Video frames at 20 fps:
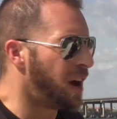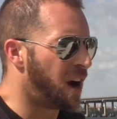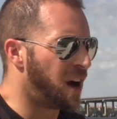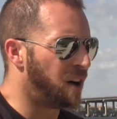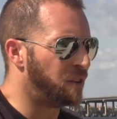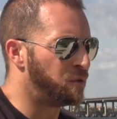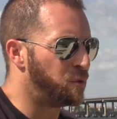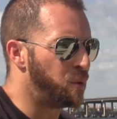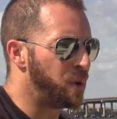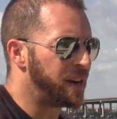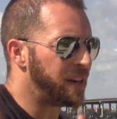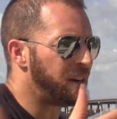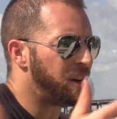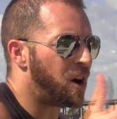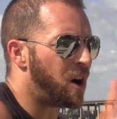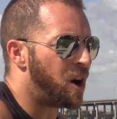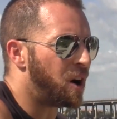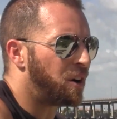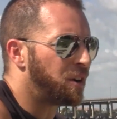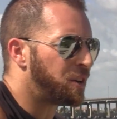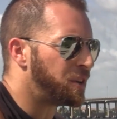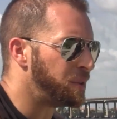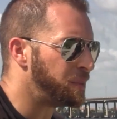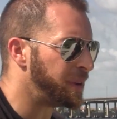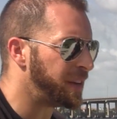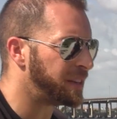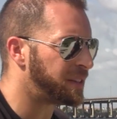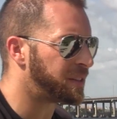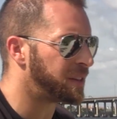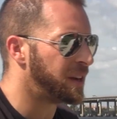of winning
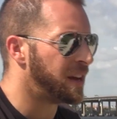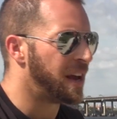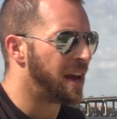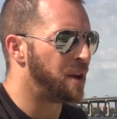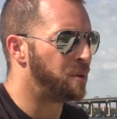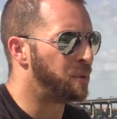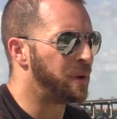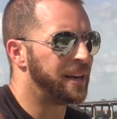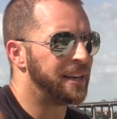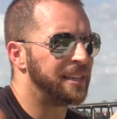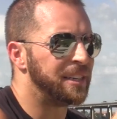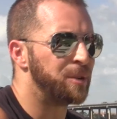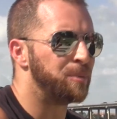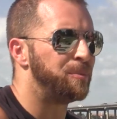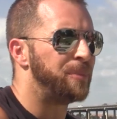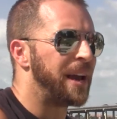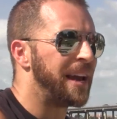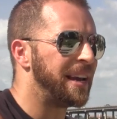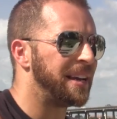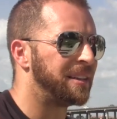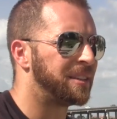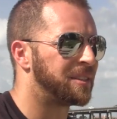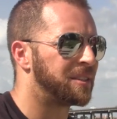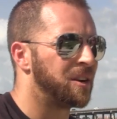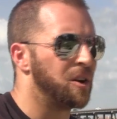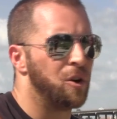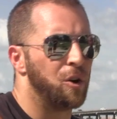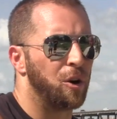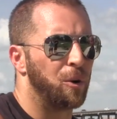arguments and winning debates,